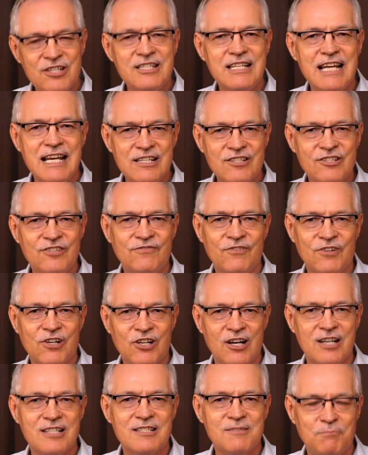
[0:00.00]
just ask for
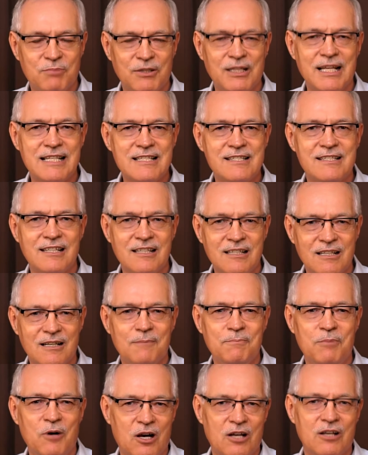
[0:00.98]
God's blessing
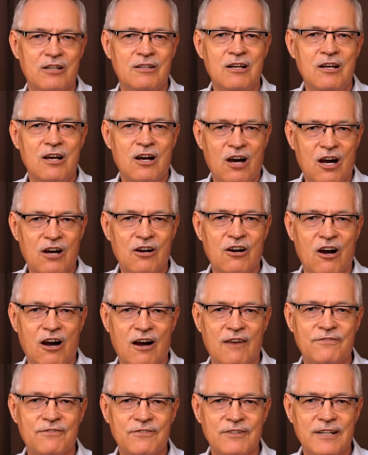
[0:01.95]
upon our
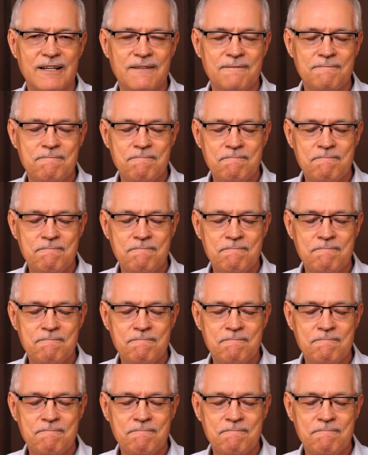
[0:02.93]
offering.